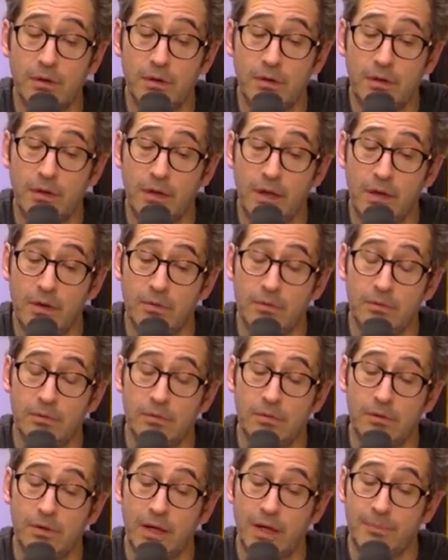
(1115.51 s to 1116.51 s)
you know,
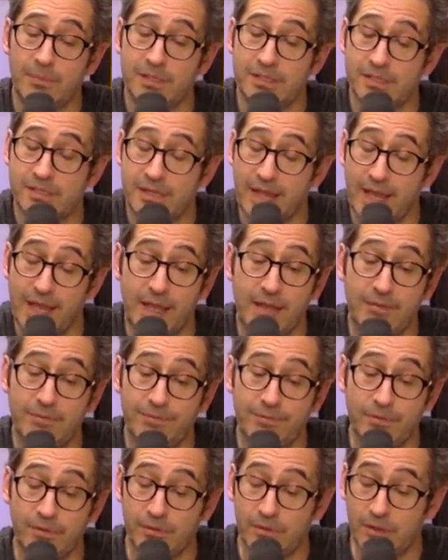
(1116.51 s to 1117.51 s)
I've been saying
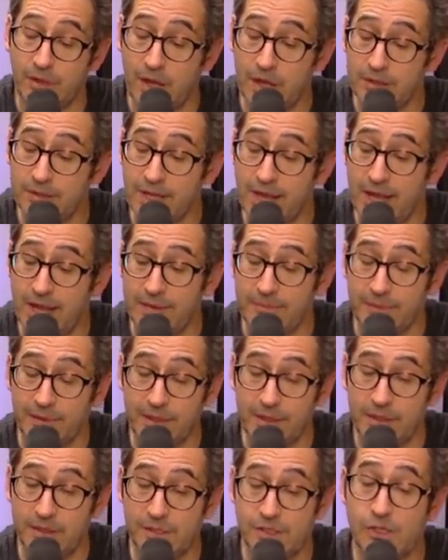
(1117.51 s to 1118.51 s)
for a long time,
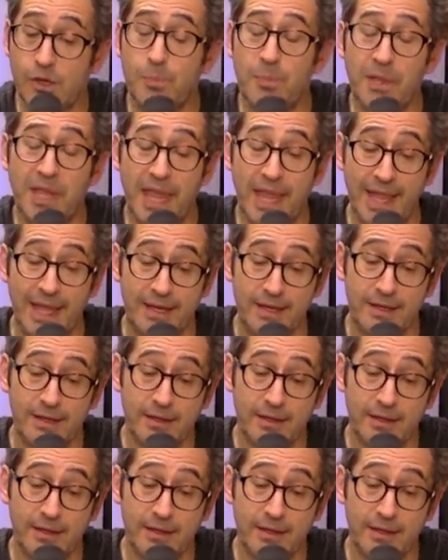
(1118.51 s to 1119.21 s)
like a soup can